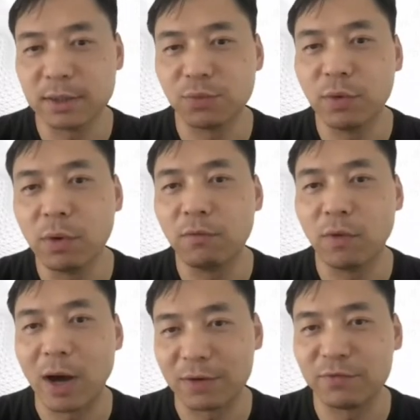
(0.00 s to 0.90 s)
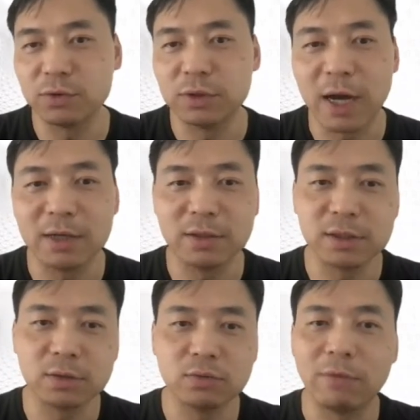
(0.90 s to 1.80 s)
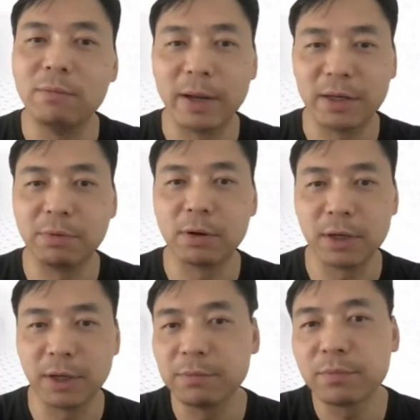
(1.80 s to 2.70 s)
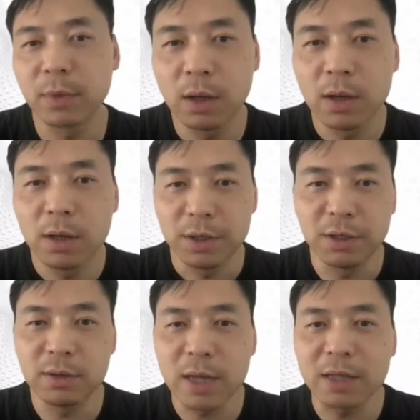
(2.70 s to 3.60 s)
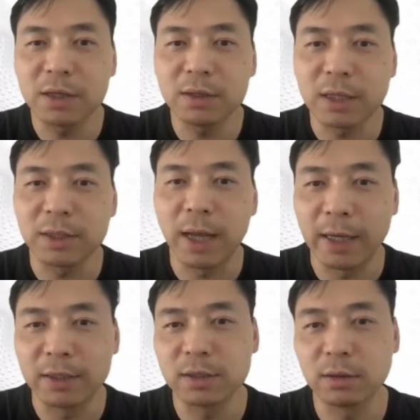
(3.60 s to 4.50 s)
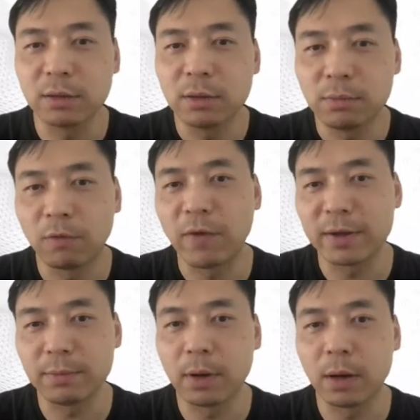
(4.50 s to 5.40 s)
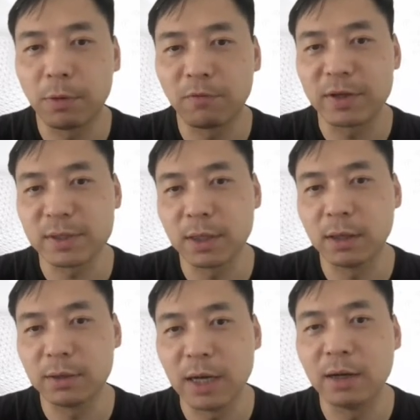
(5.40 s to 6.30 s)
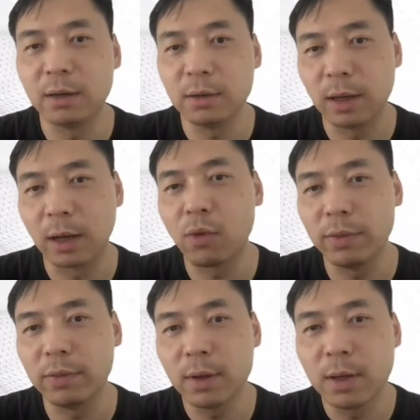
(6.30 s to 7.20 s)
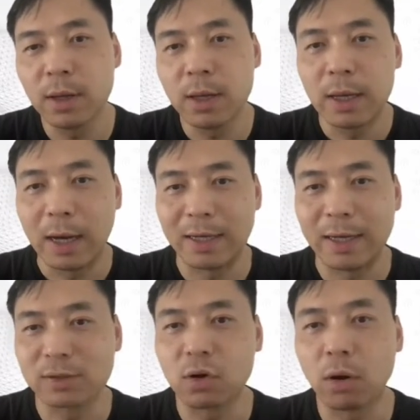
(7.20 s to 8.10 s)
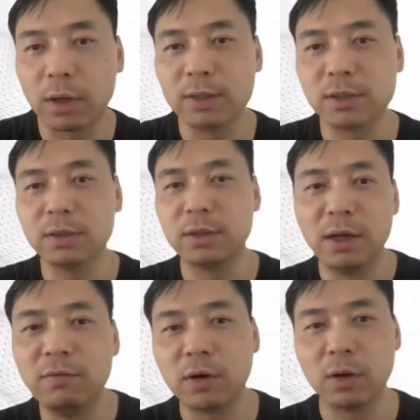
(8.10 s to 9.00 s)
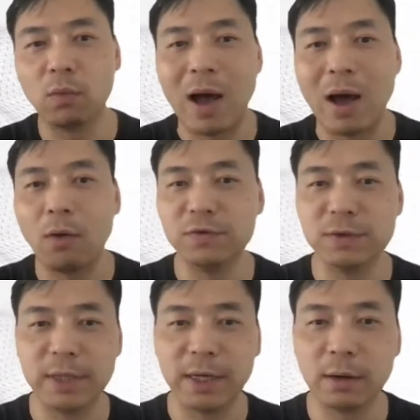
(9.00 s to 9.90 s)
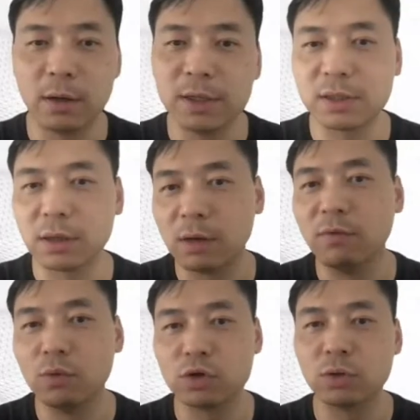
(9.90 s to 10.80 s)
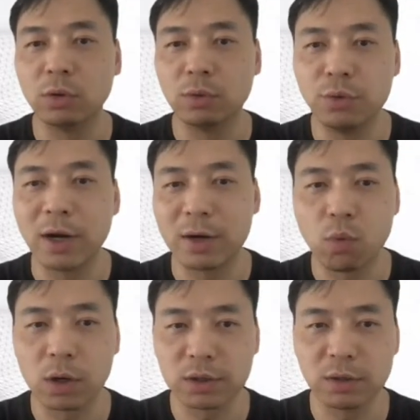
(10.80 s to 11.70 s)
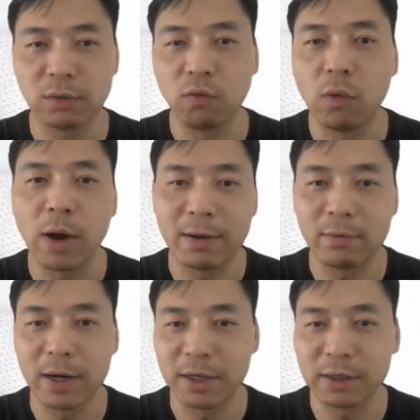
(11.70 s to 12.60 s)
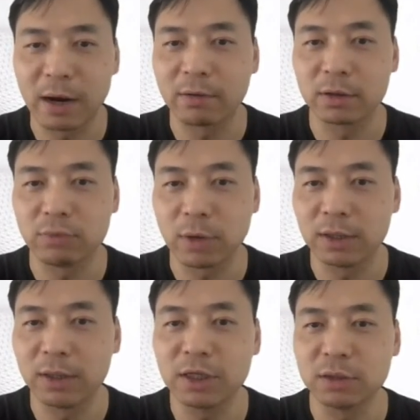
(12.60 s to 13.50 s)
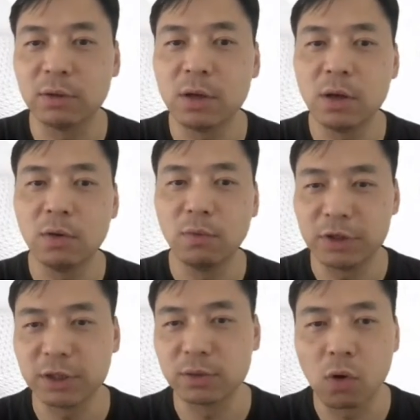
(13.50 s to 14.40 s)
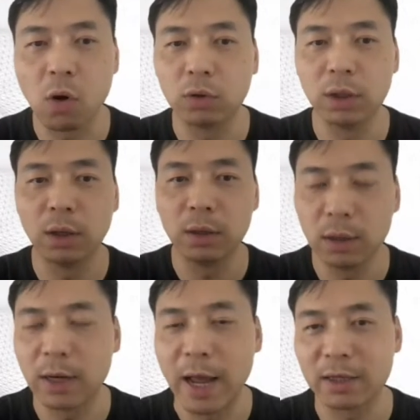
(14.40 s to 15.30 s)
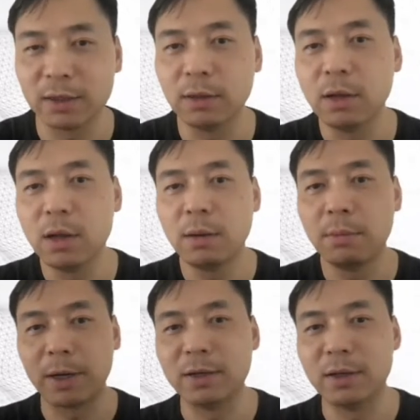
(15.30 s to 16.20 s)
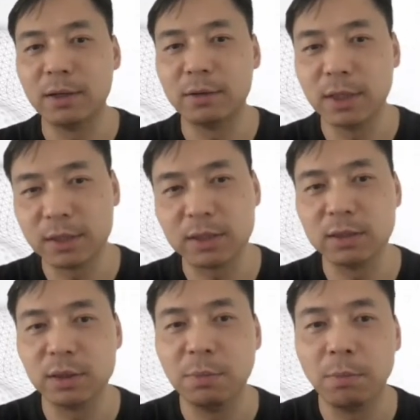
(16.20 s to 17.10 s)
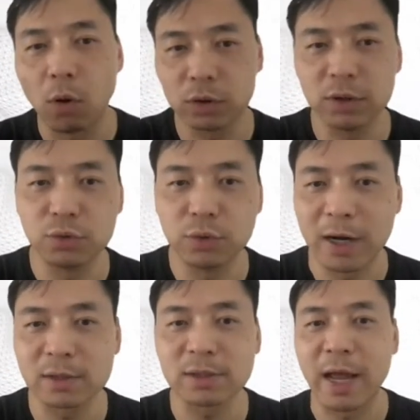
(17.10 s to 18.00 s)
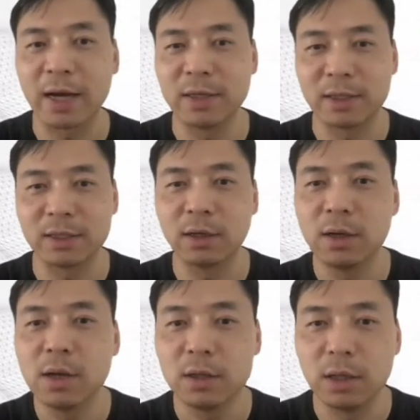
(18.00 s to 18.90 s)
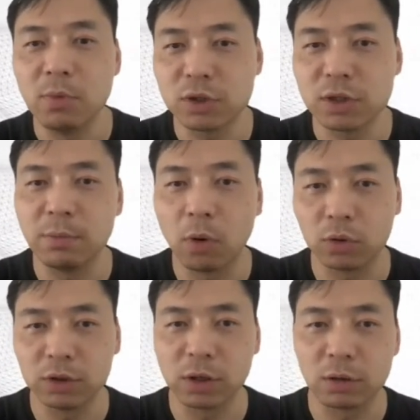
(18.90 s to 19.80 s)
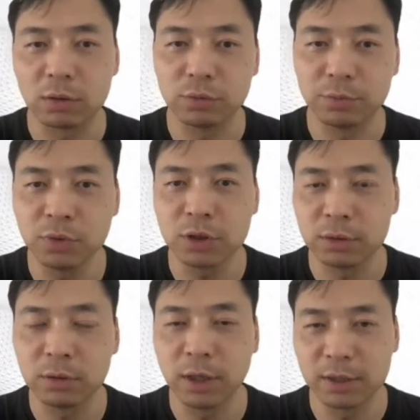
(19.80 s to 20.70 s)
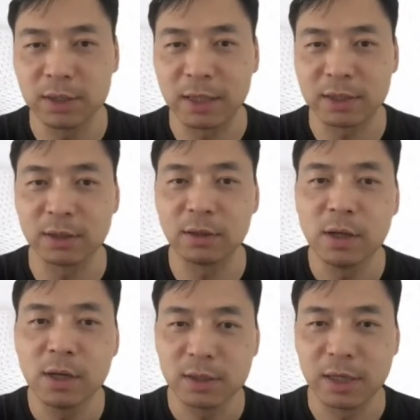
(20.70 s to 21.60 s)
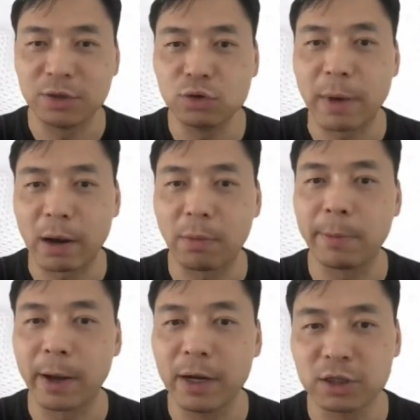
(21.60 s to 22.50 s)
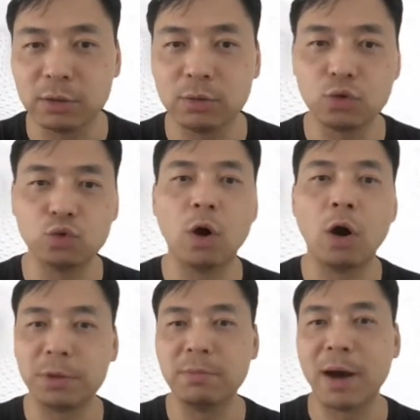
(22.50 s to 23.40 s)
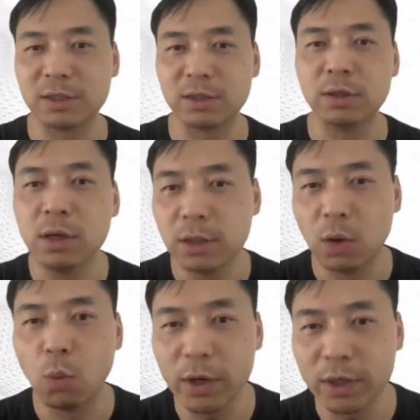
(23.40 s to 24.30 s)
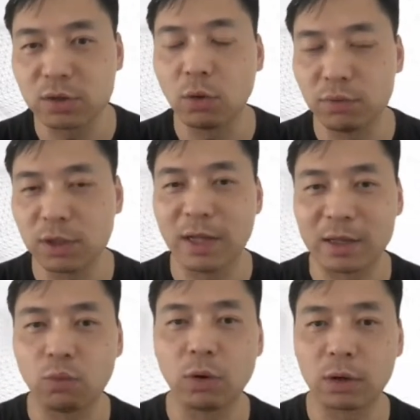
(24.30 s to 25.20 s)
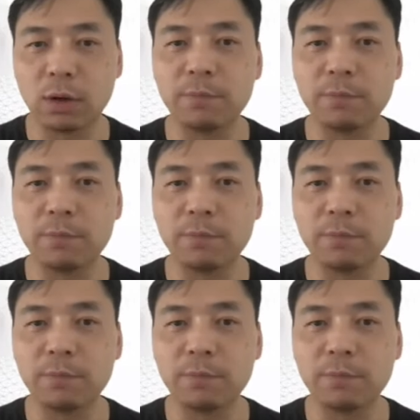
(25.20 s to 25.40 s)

wave of artificial intelligence driven by deep learning. In 1998, Professor Yan LeCun and his colleagues delivered one of the earliest convolutional neural networks for handwriting character recognition, which is called LearNet. But it's important to understand that the most important contribution is that they use backpropagation to optimize the weights of the network.